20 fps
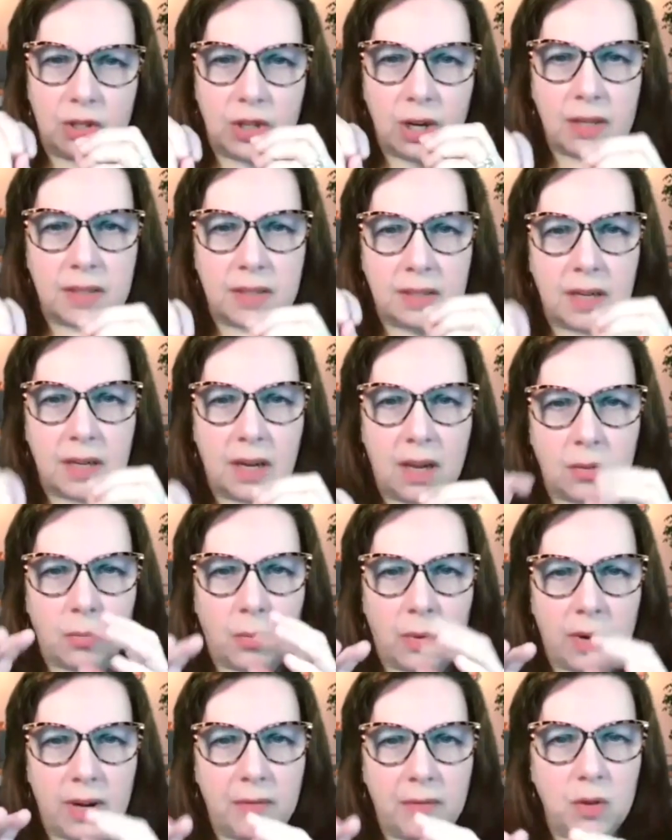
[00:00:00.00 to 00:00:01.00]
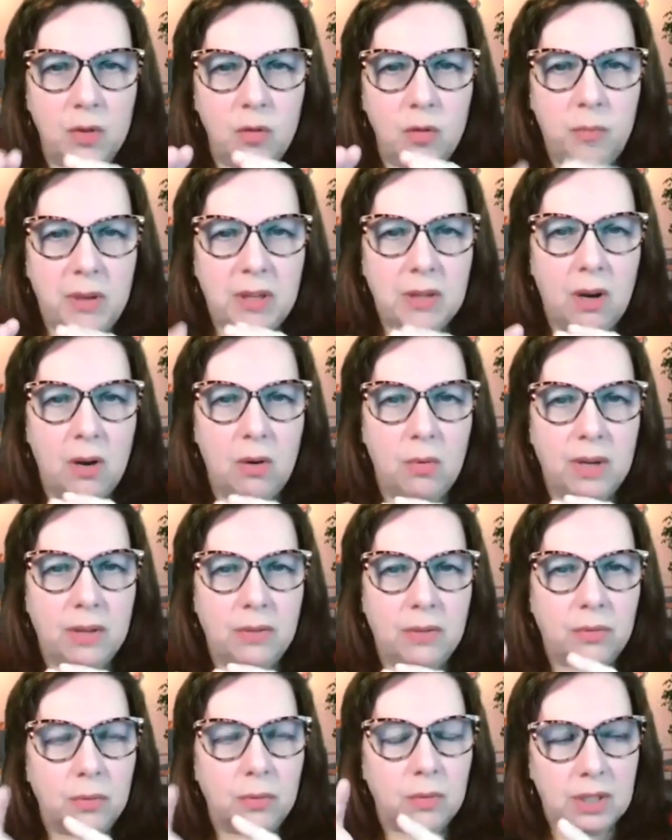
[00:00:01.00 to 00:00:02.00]
just done. Whatever you've been going
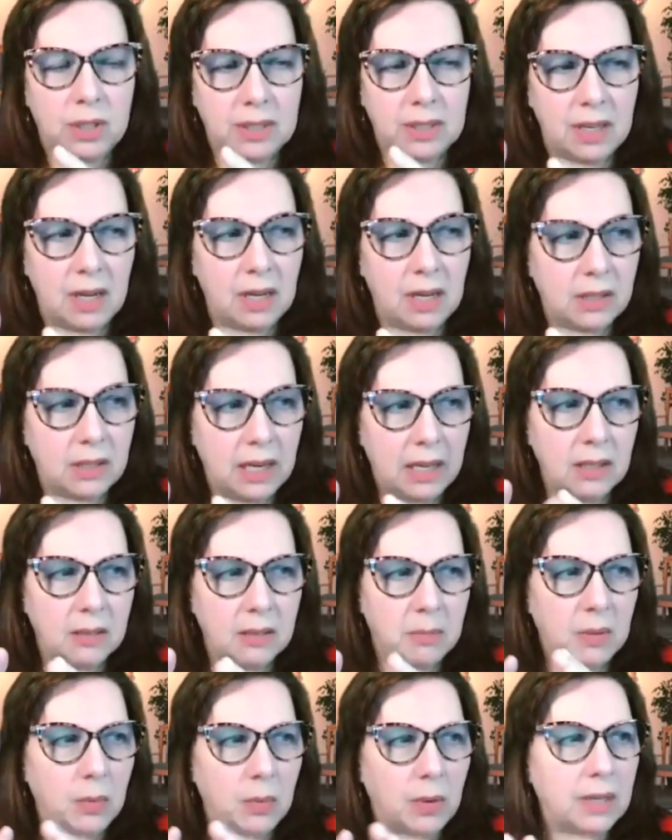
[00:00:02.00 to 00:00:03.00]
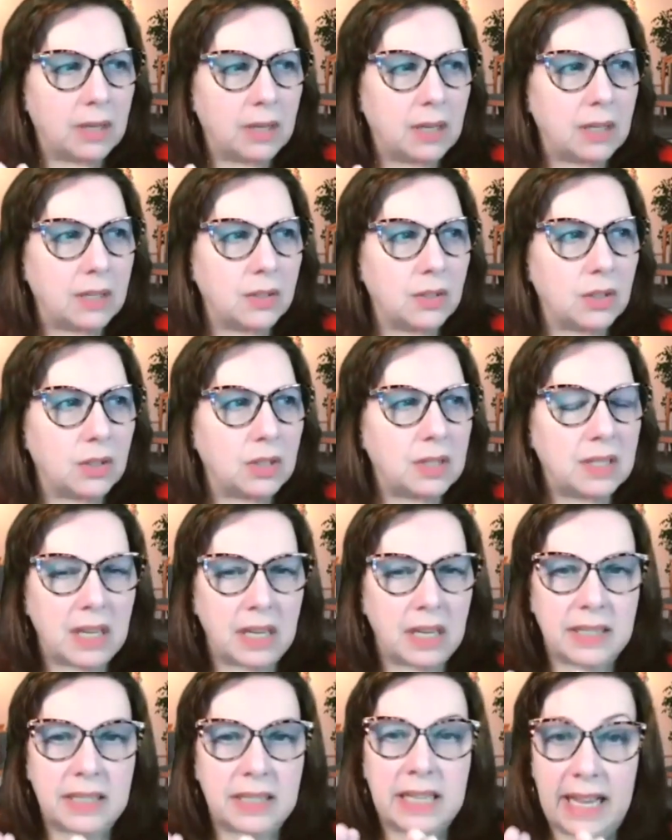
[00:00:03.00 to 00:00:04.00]
through, she's not telling me what it is. She
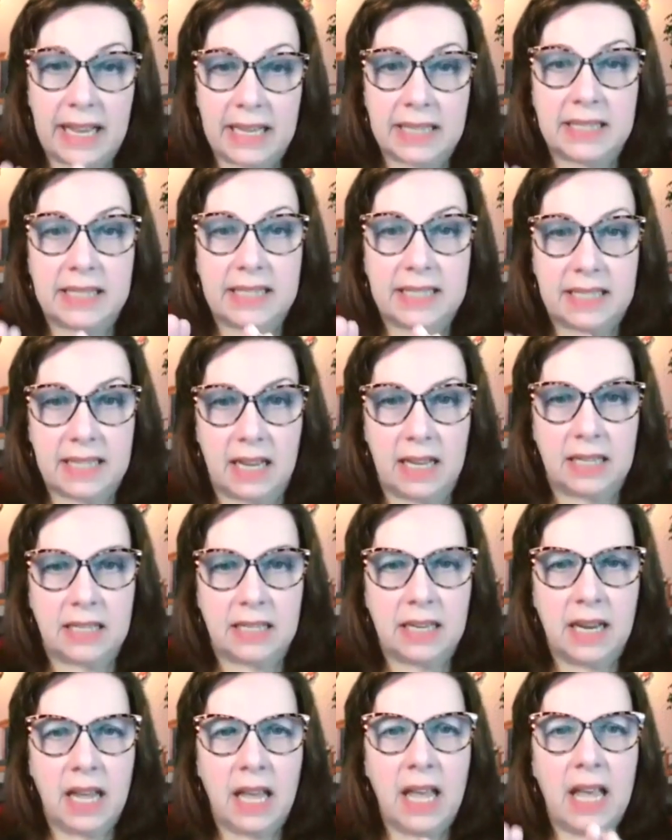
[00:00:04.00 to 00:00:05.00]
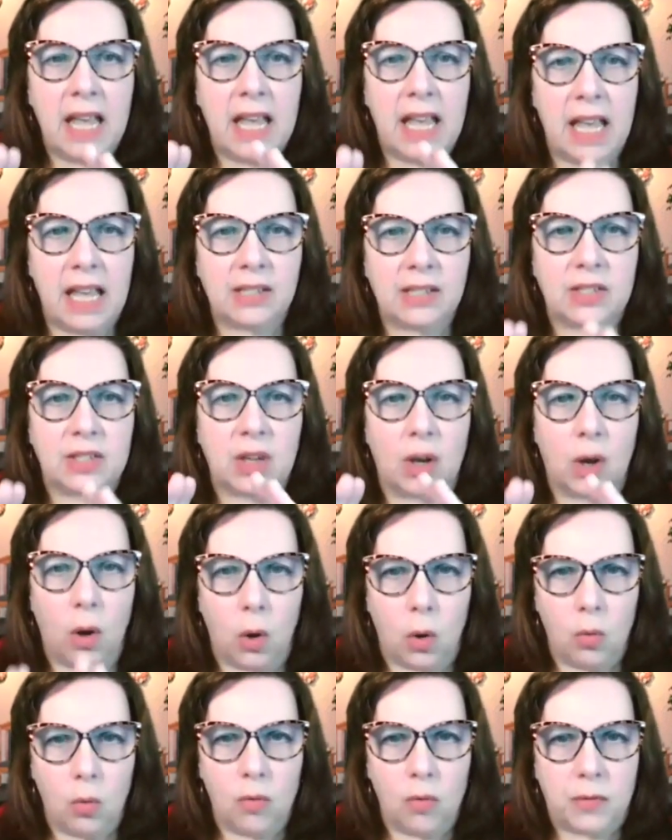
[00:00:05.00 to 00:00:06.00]
says, it's done. It's
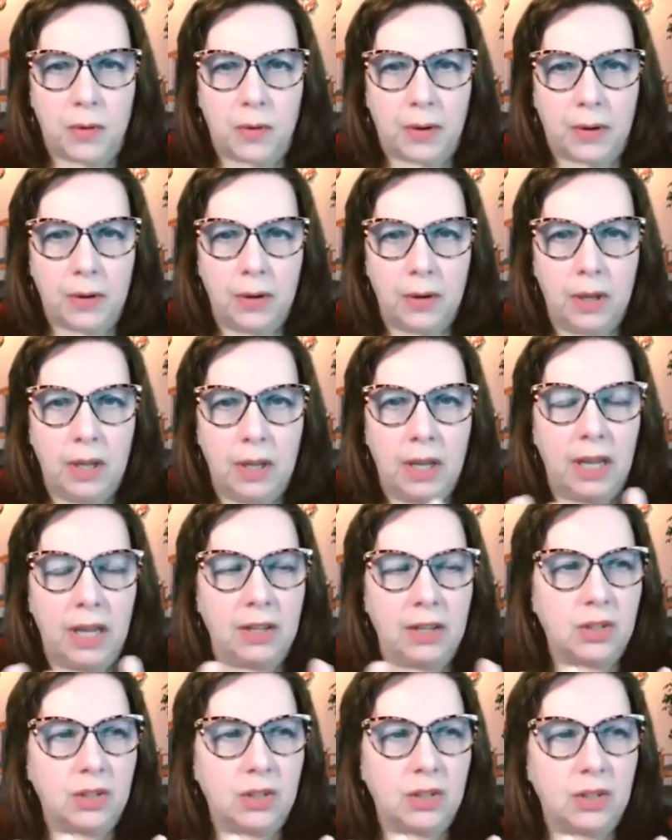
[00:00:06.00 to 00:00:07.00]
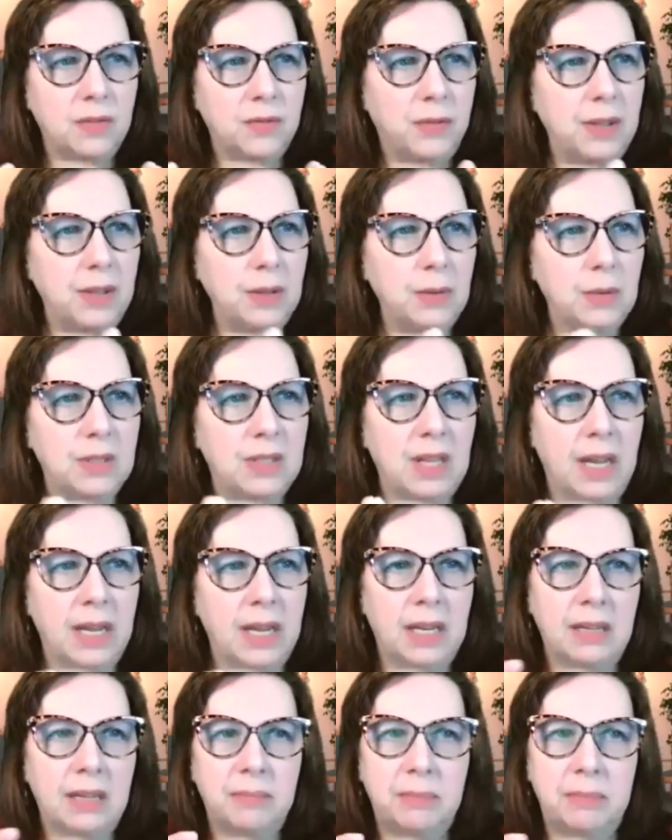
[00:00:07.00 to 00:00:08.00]
over. It just feels
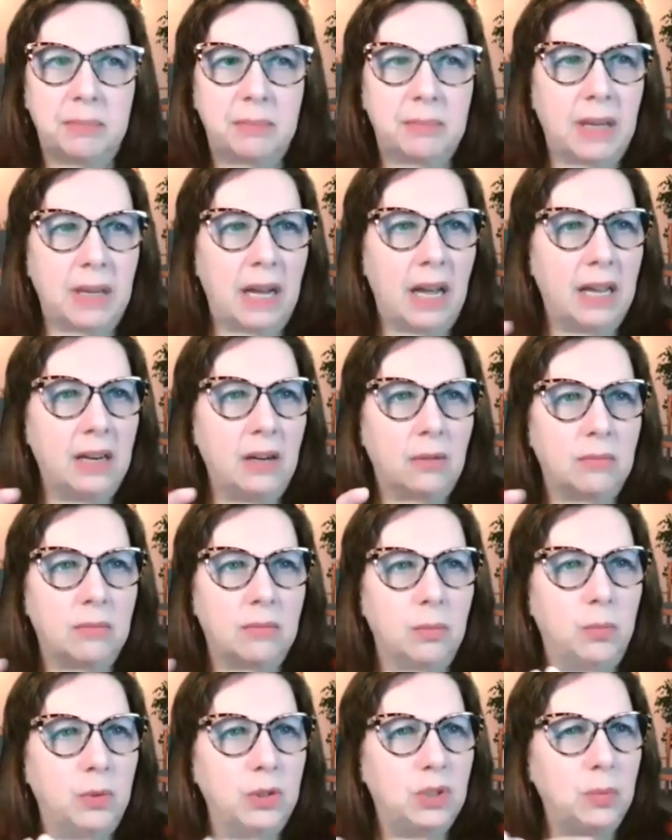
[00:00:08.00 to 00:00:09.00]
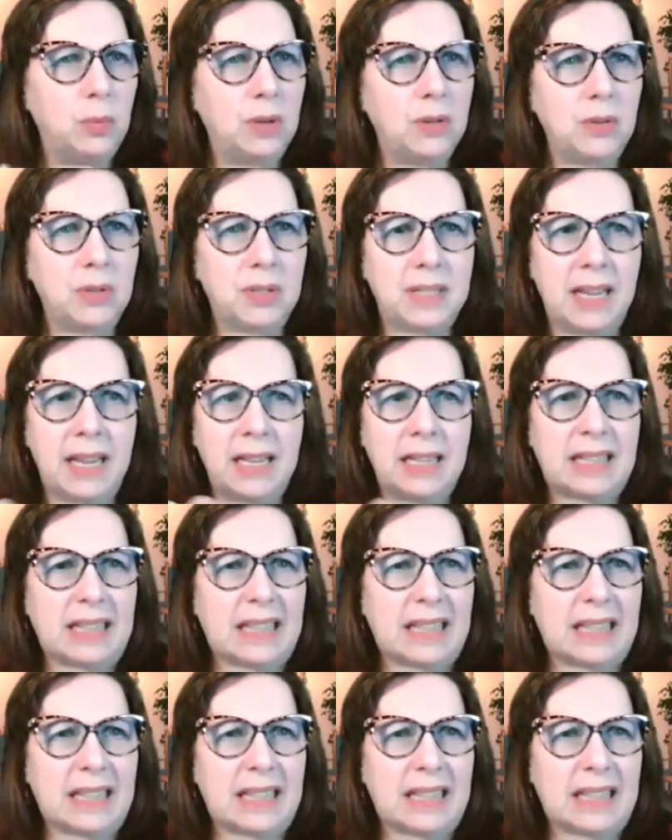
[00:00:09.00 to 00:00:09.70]
like, I don't, would you understand